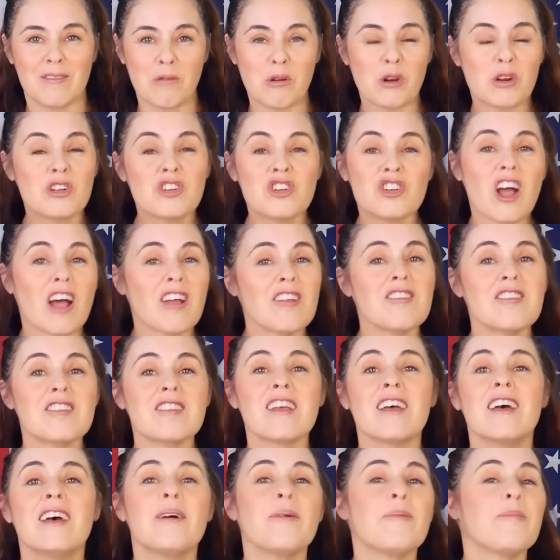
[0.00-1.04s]
We're
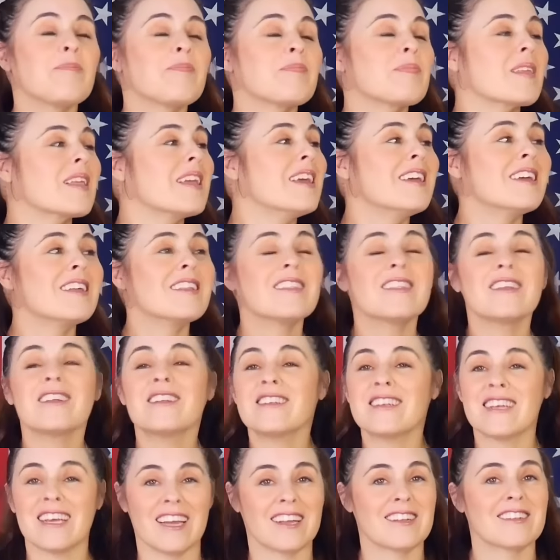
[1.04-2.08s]
just in the
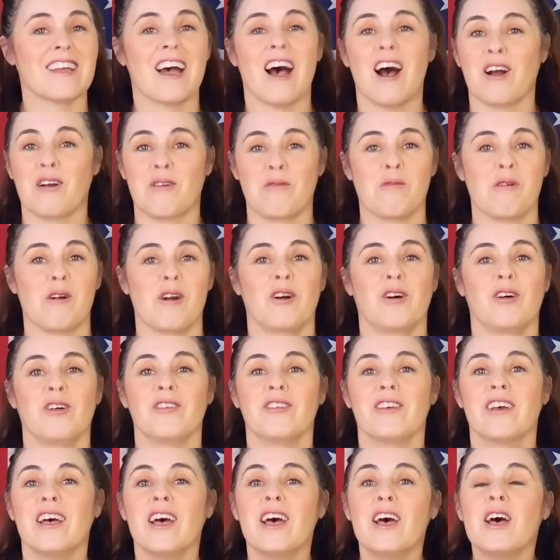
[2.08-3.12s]
TikTok
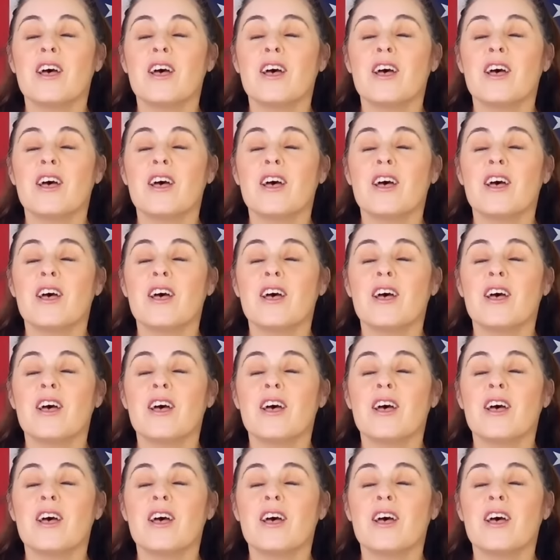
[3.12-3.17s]
world